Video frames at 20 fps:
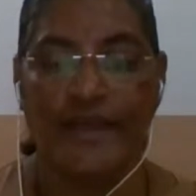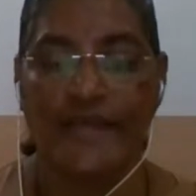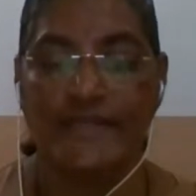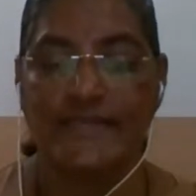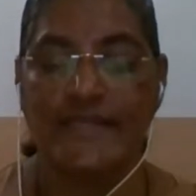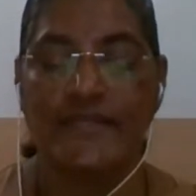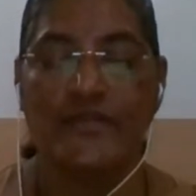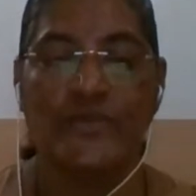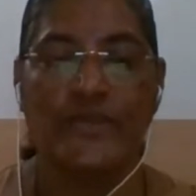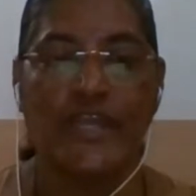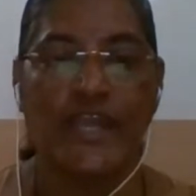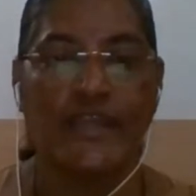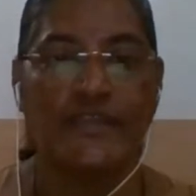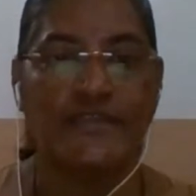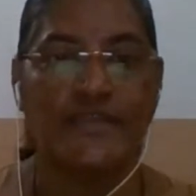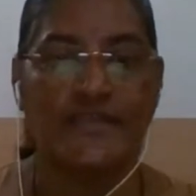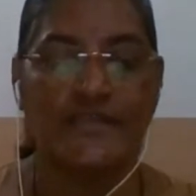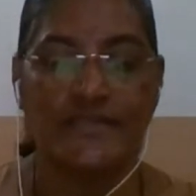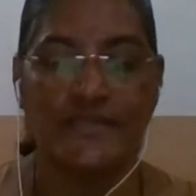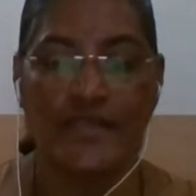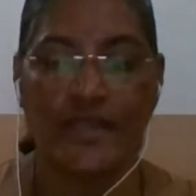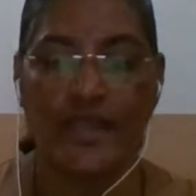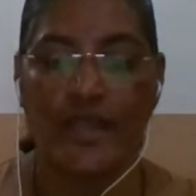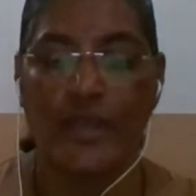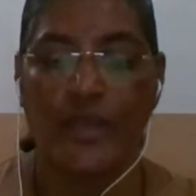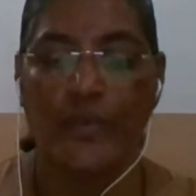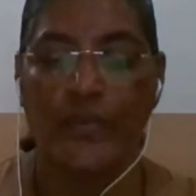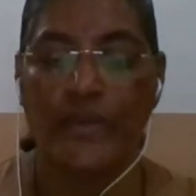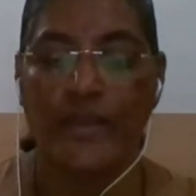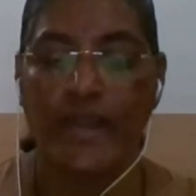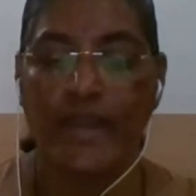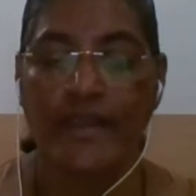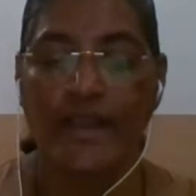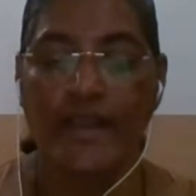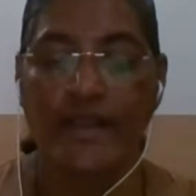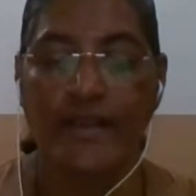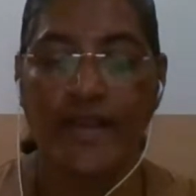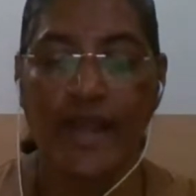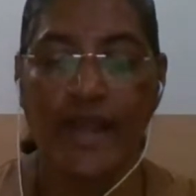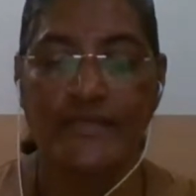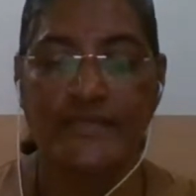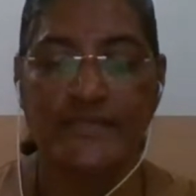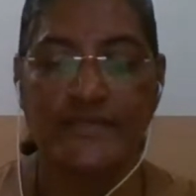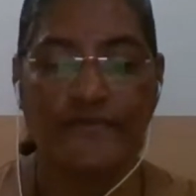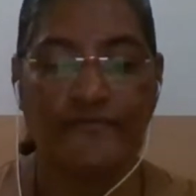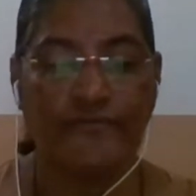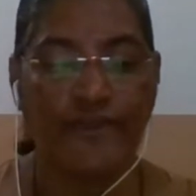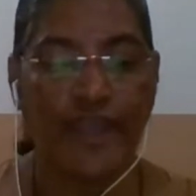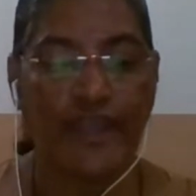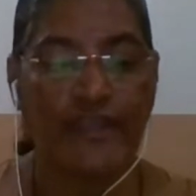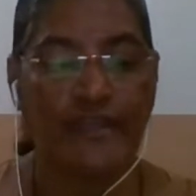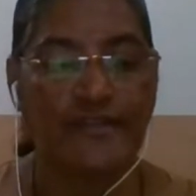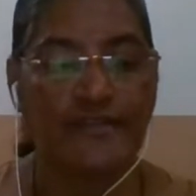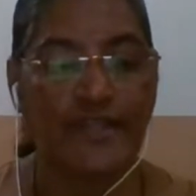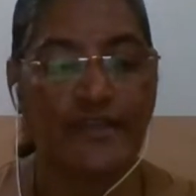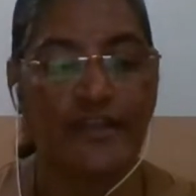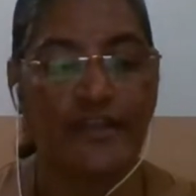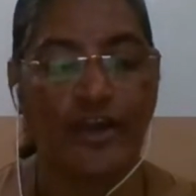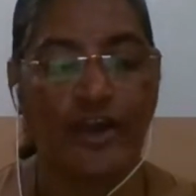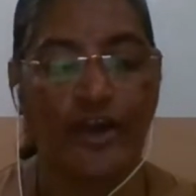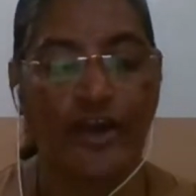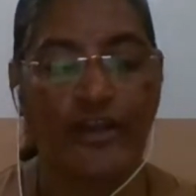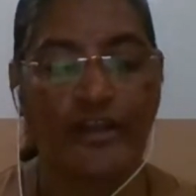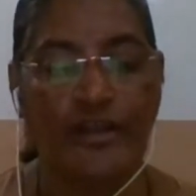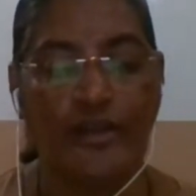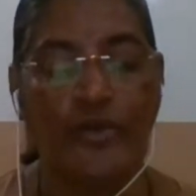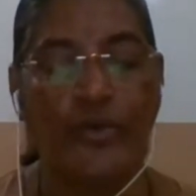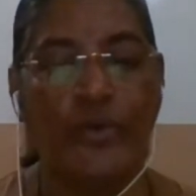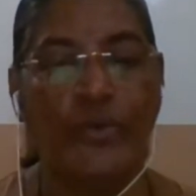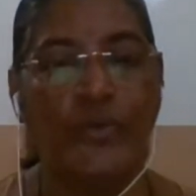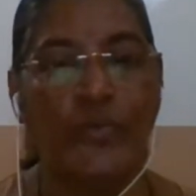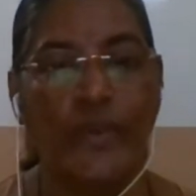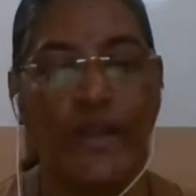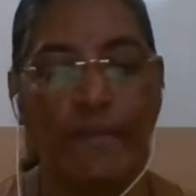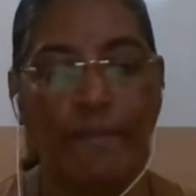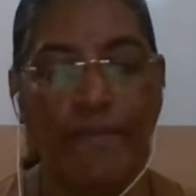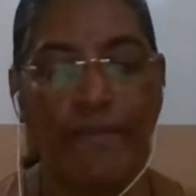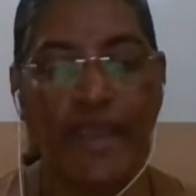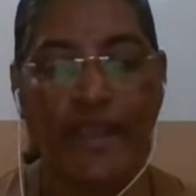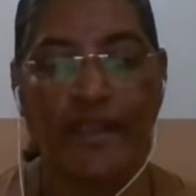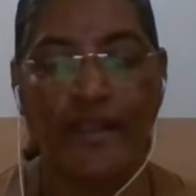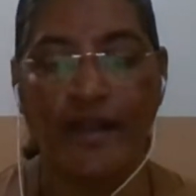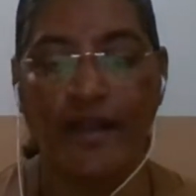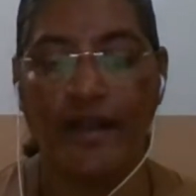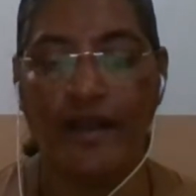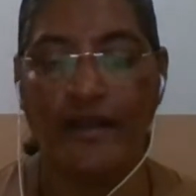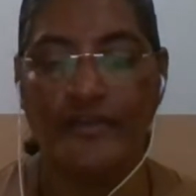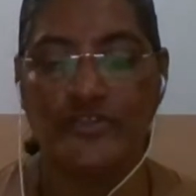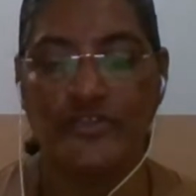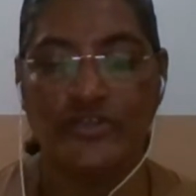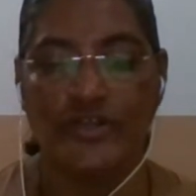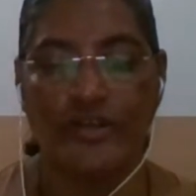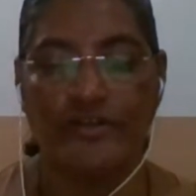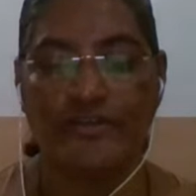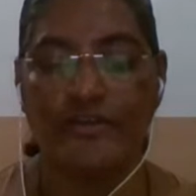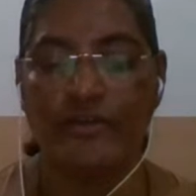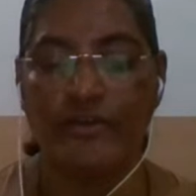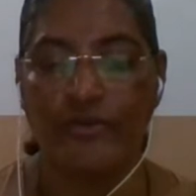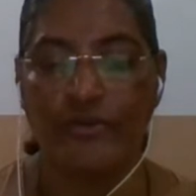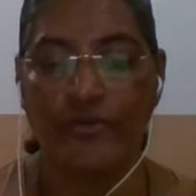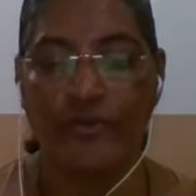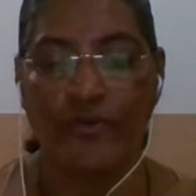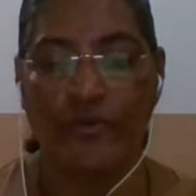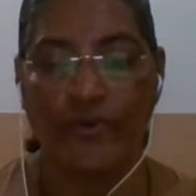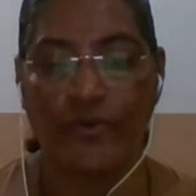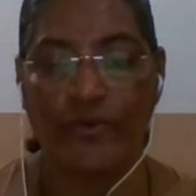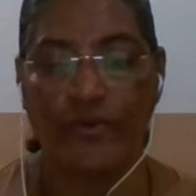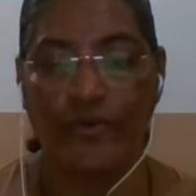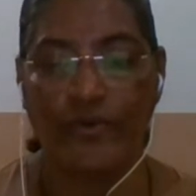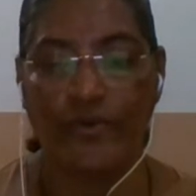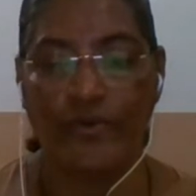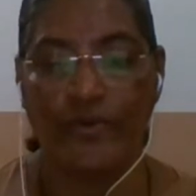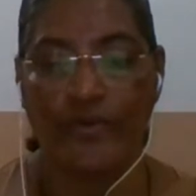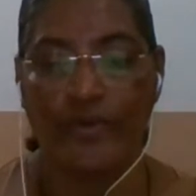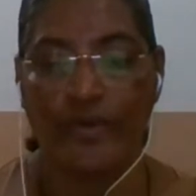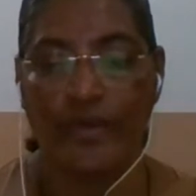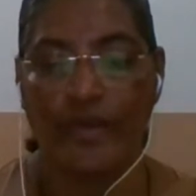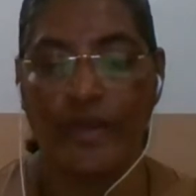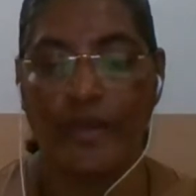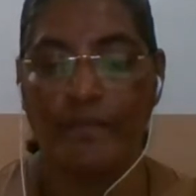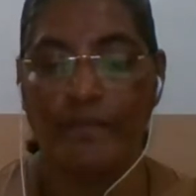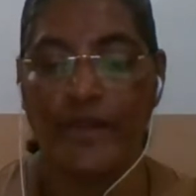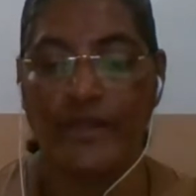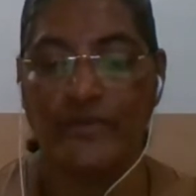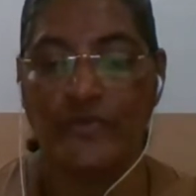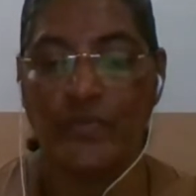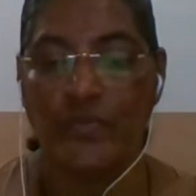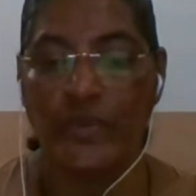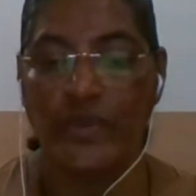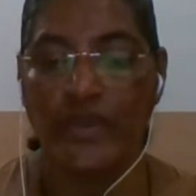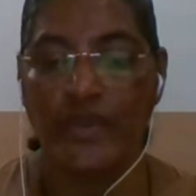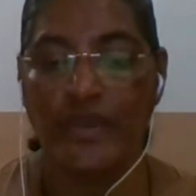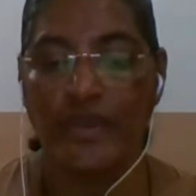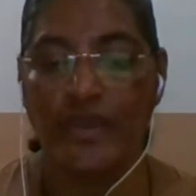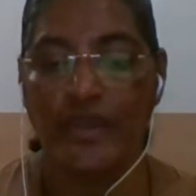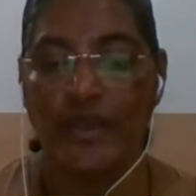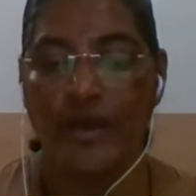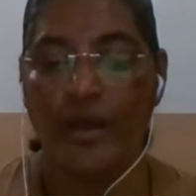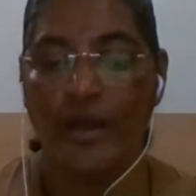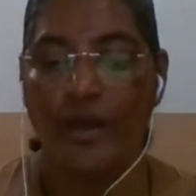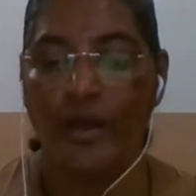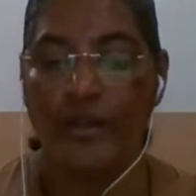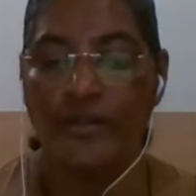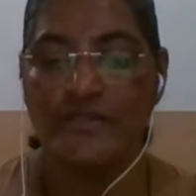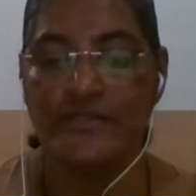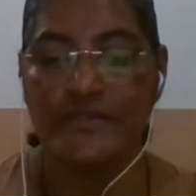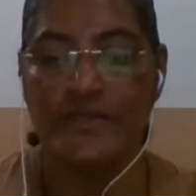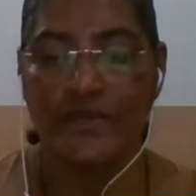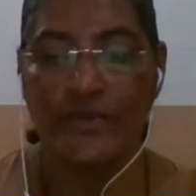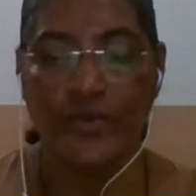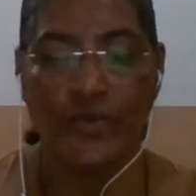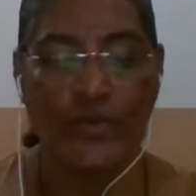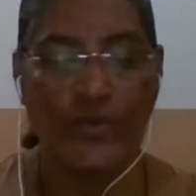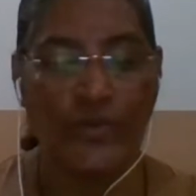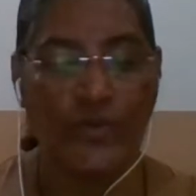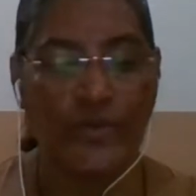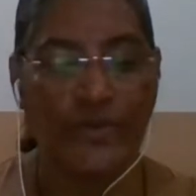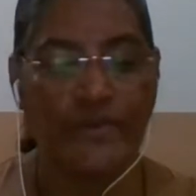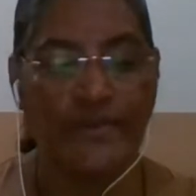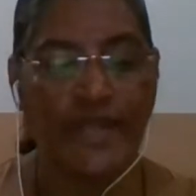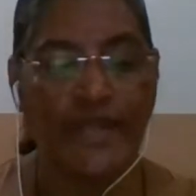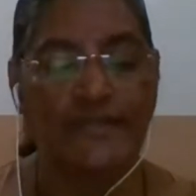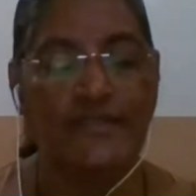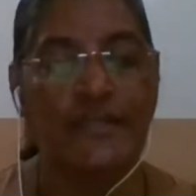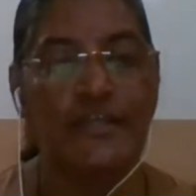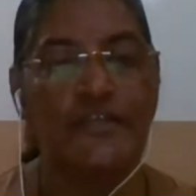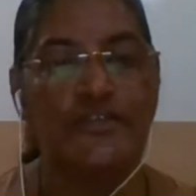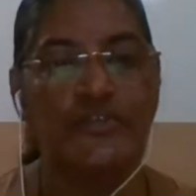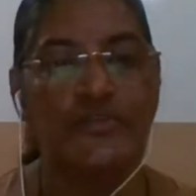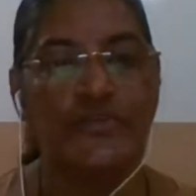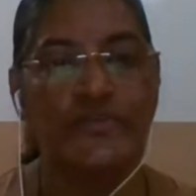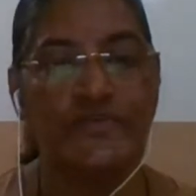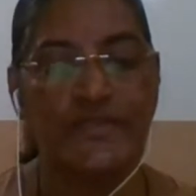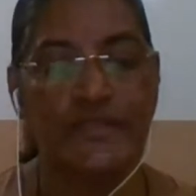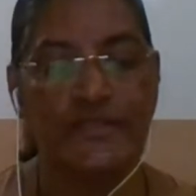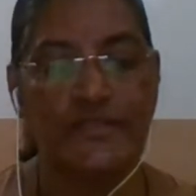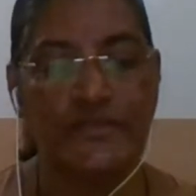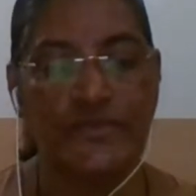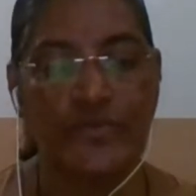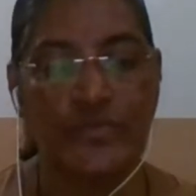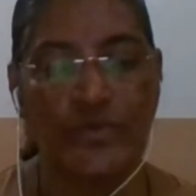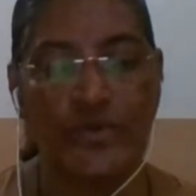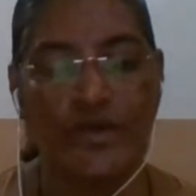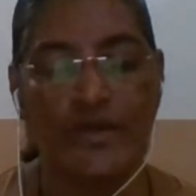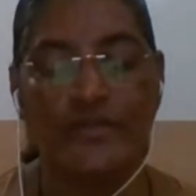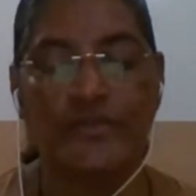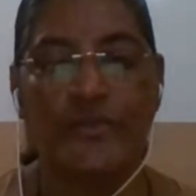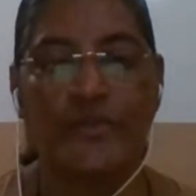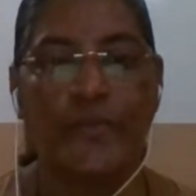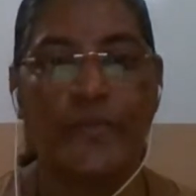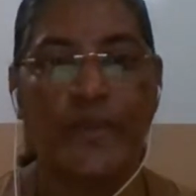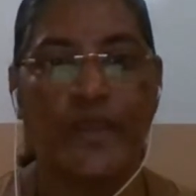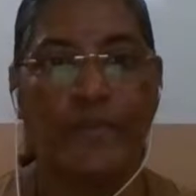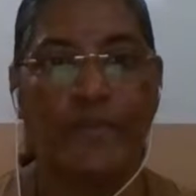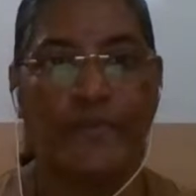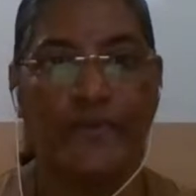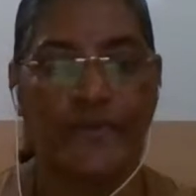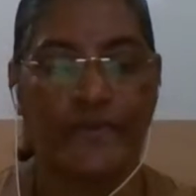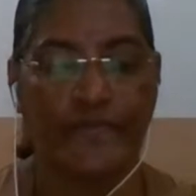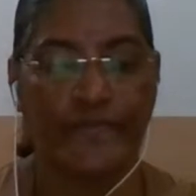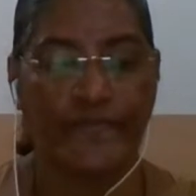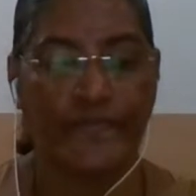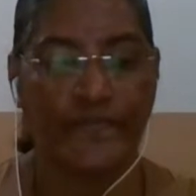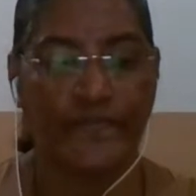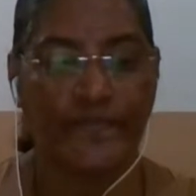As educators, we recognize the fact that God alone will make our children grow, but we also know that He chooses to work through people.